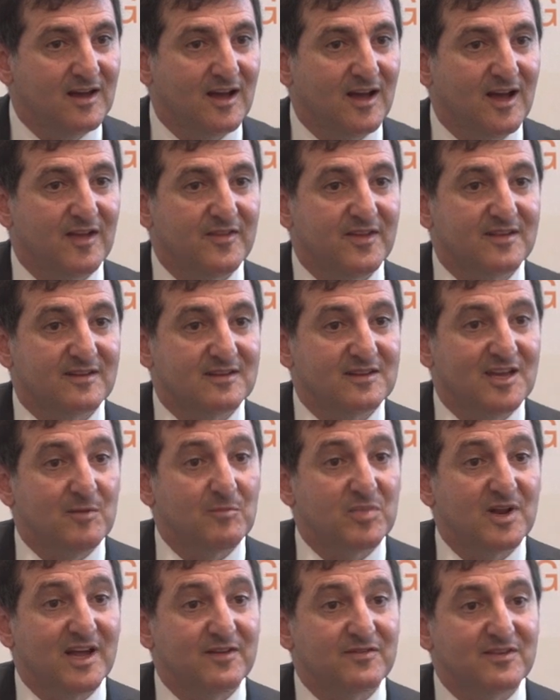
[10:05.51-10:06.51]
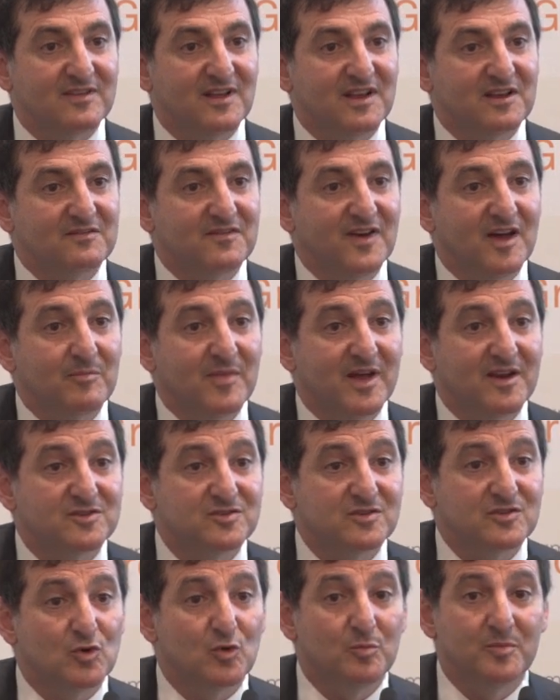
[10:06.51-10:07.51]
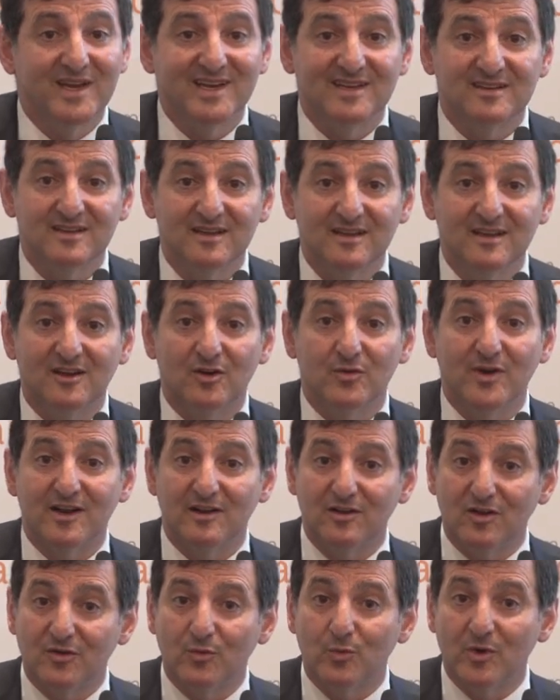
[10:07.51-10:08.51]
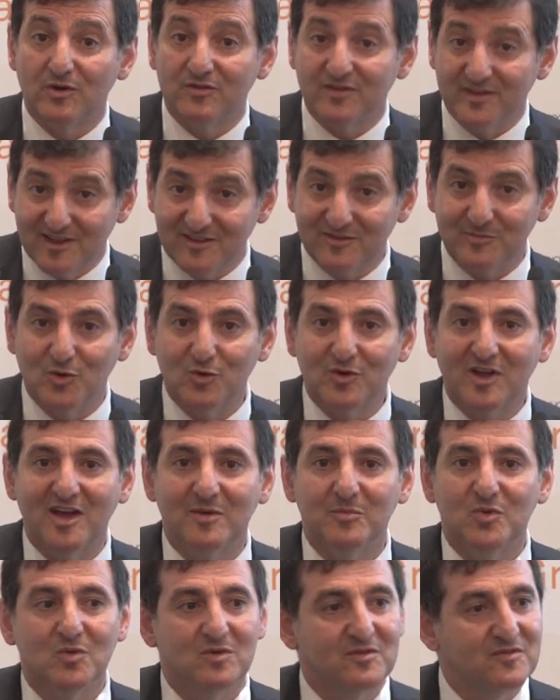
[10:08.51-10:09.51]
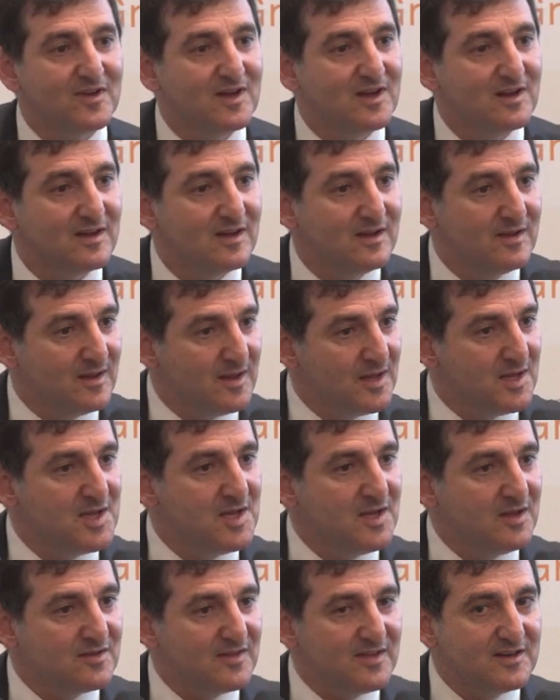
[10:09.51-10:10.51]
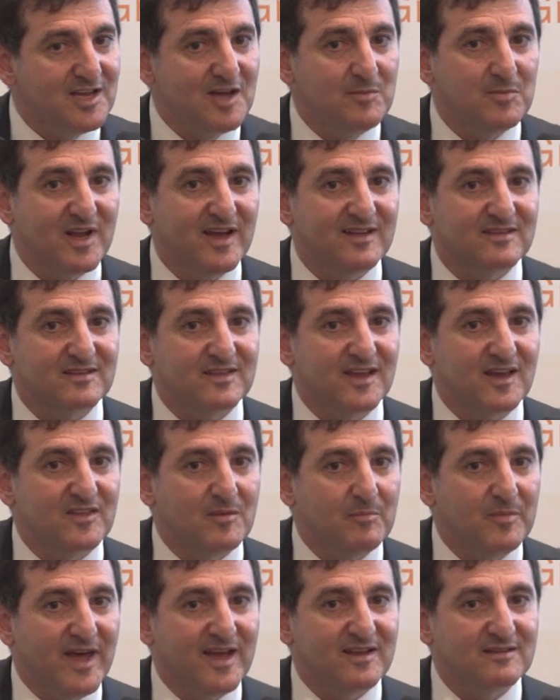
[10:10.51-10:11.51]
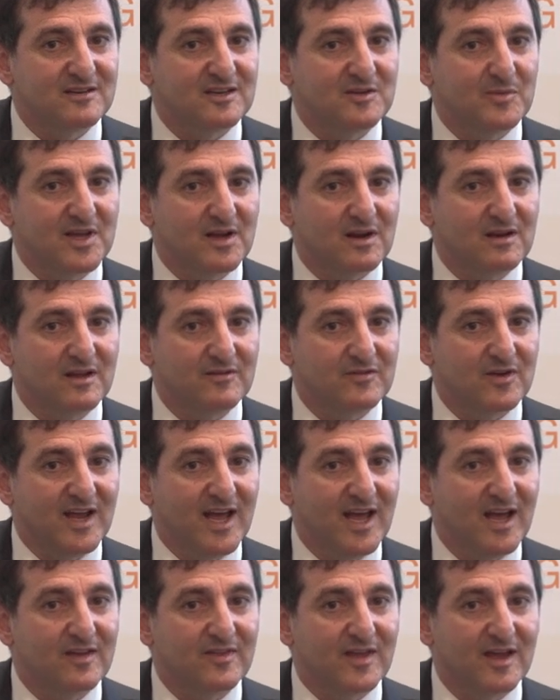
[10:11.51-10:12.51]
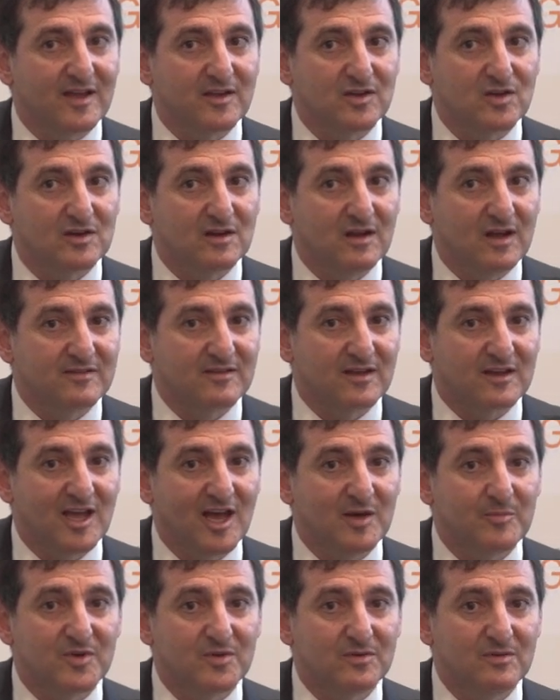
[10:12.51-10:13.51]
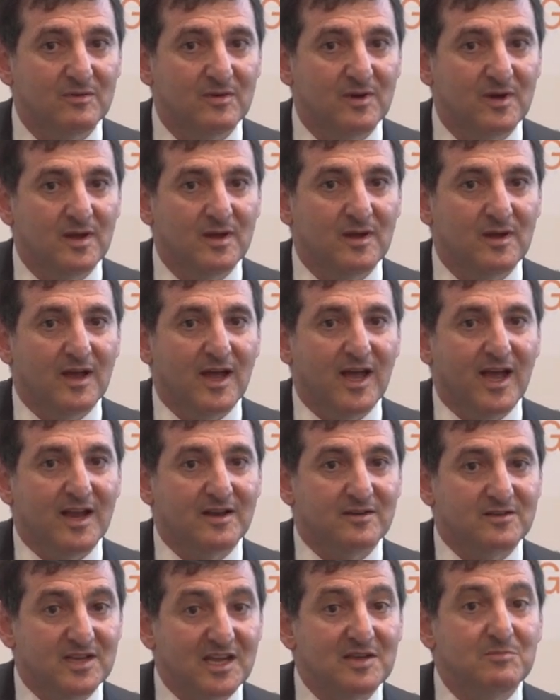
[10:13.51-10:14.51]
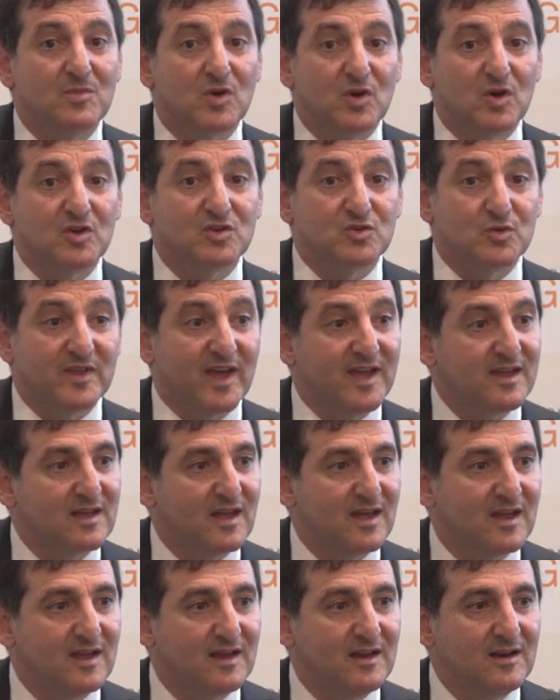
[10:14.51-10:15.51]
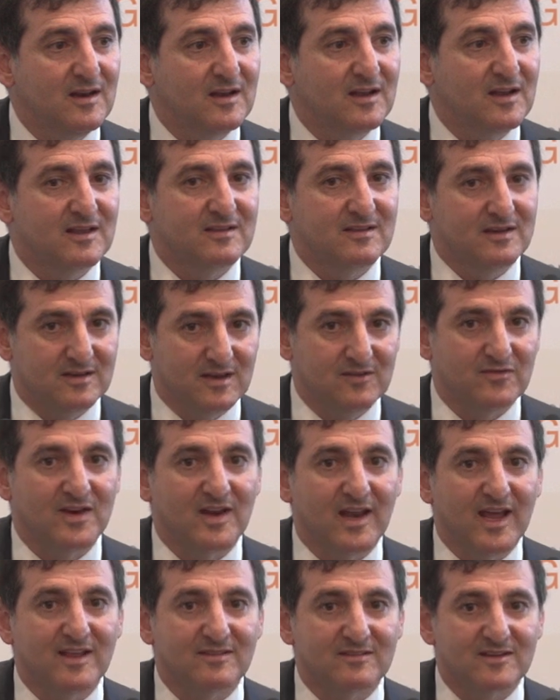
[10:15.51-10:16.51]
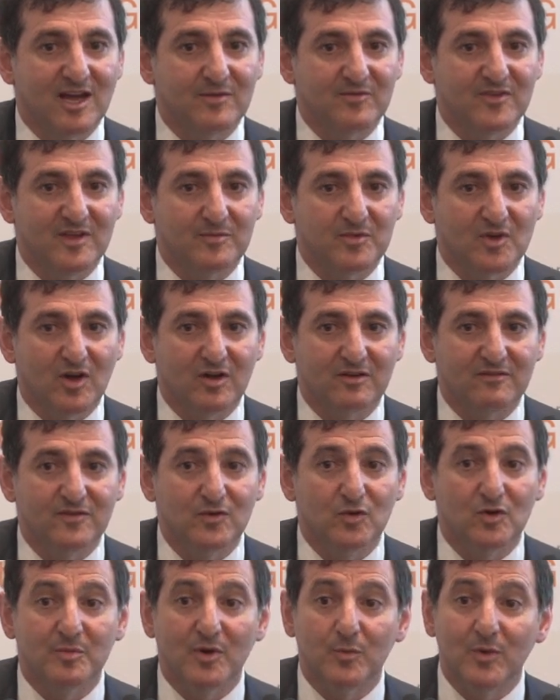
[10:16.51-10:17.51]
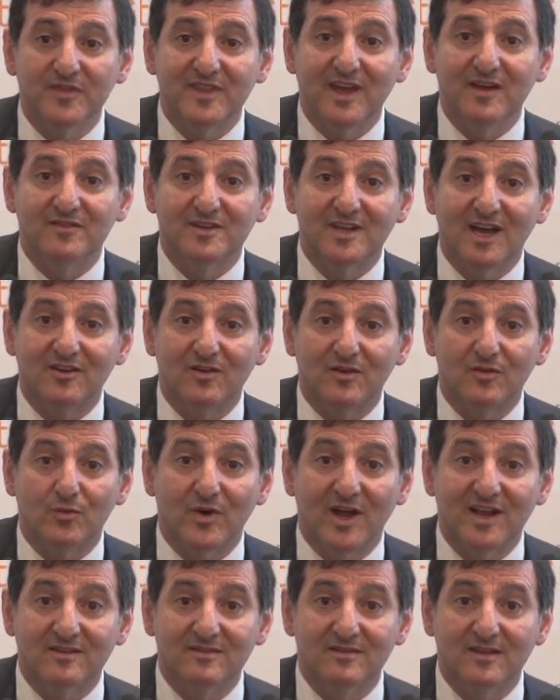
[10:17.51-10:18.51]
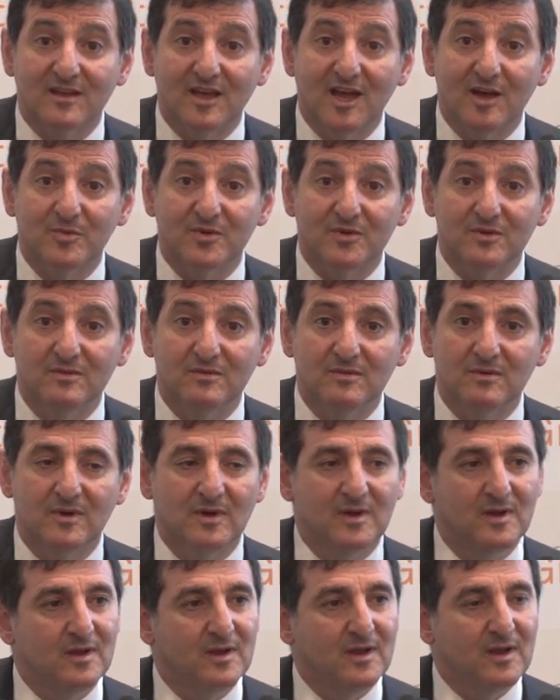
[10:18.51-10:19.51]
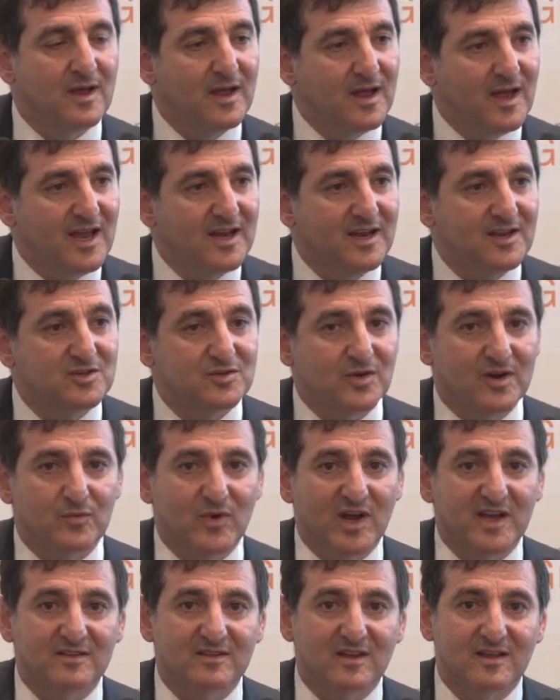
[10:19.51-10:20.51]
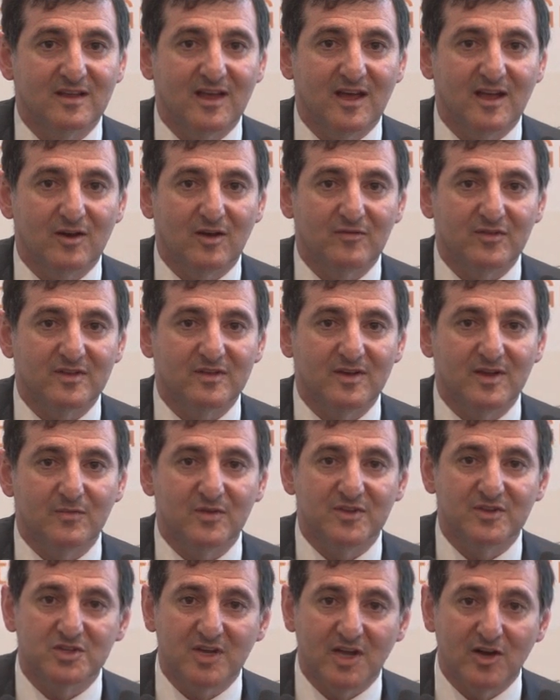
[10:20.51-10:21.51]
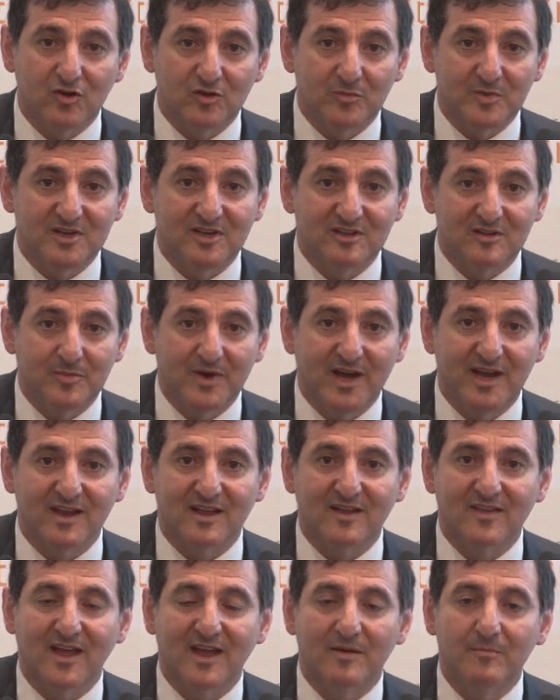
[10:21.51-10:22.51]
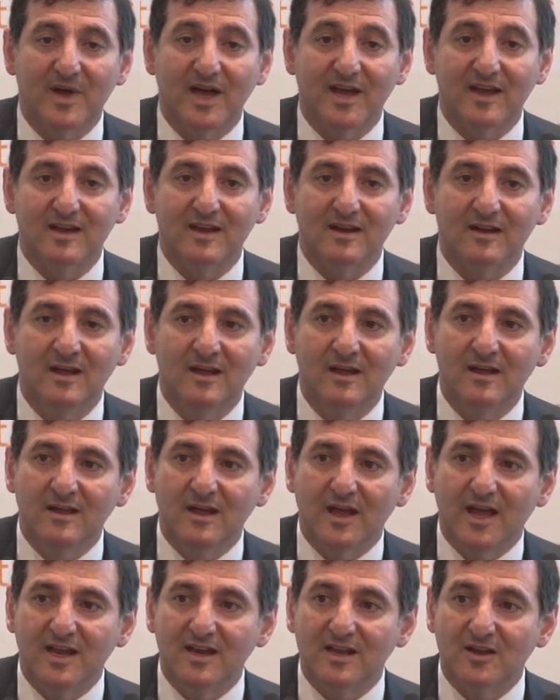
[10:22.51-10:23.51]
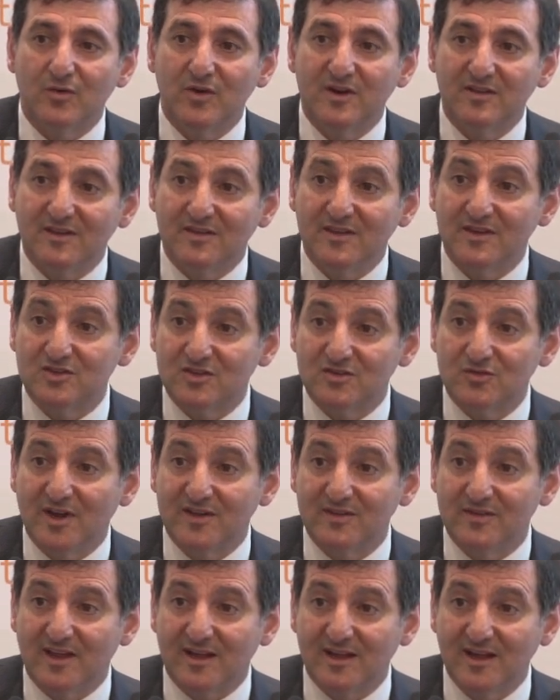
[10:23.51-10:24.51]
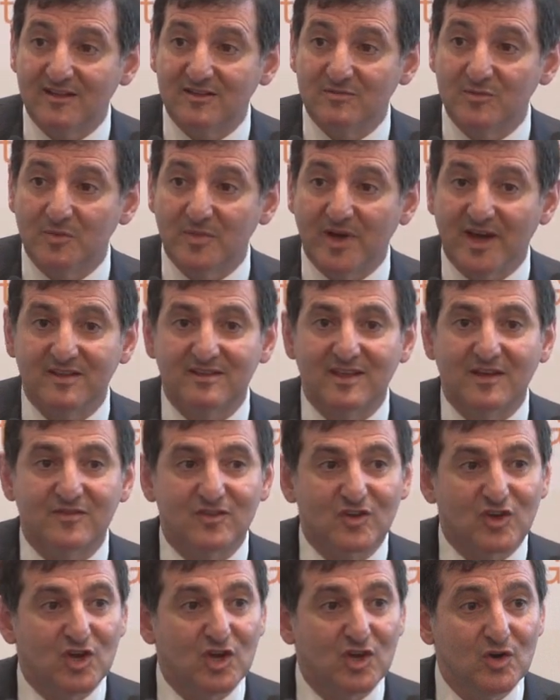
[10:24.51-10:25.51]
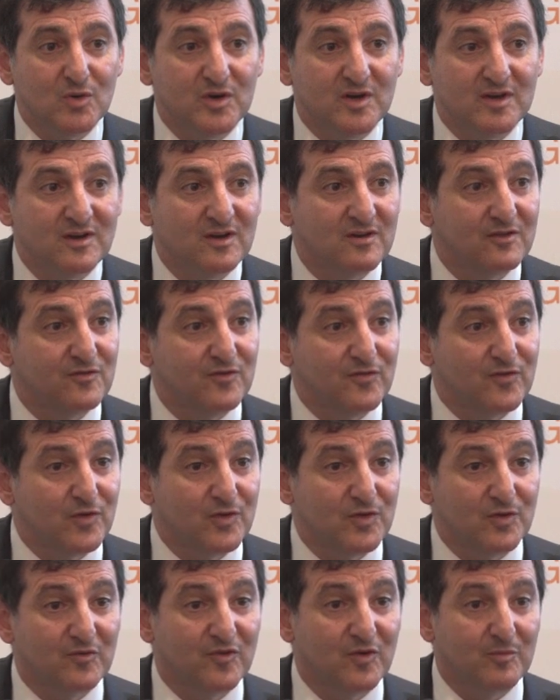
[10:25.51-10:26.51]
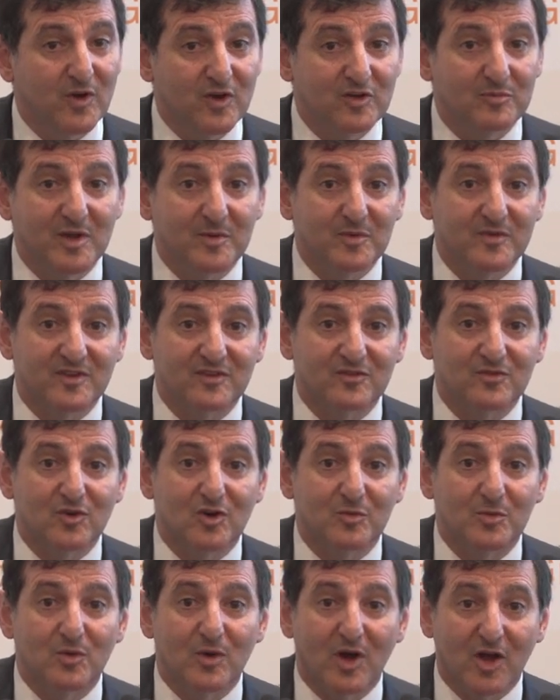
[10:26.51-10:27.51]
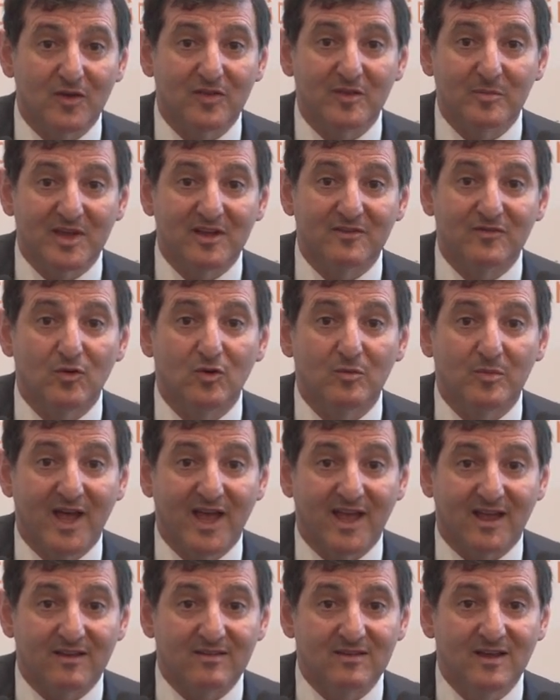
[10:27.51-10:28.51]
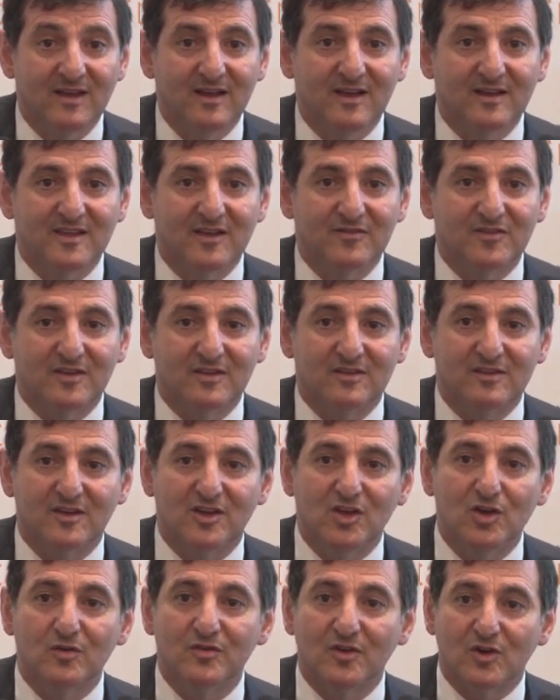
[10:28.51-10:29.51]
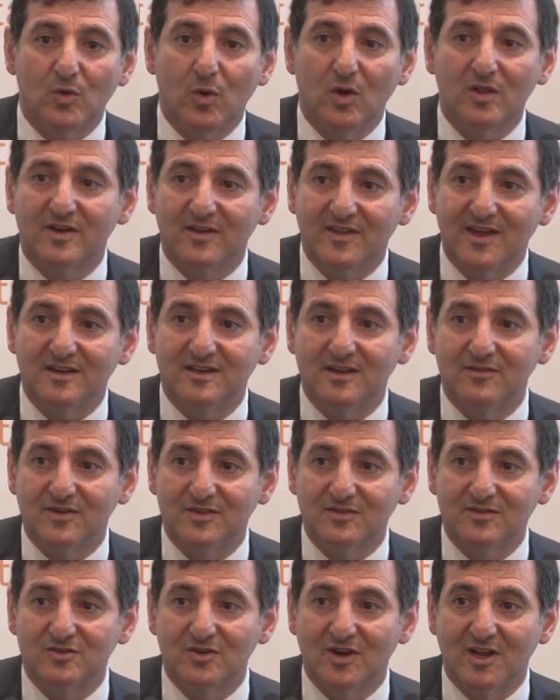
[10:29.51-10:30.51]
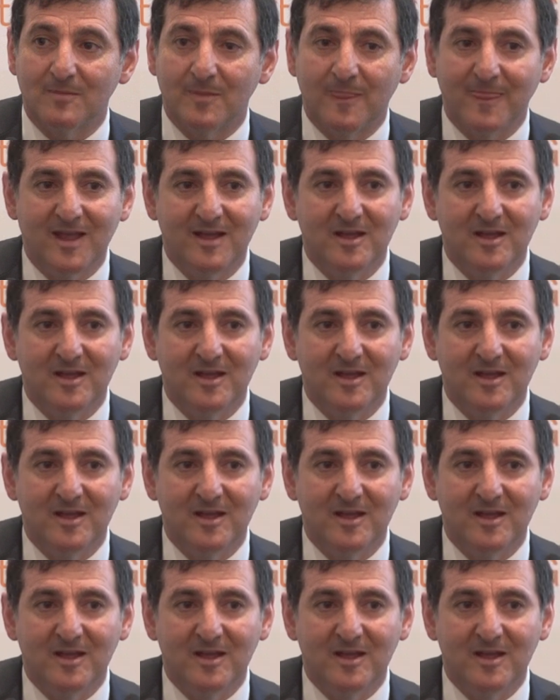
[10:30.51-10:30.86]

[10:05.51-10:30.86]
There's a template for selling fund managers called BT, create a lot of wealth in our small cap portfolio. So the template's there. The banks need to be clever at how they utilise their capital and demerge where they can. It's a different landscape for them going forward. But what they've done on raising the capital and raising, and obviously with the shareholders participating in that pain and increasing the interest rates in their customer base, they've secured, for most people in this room who own the big four banks, they've secured the quality of that dividend stream.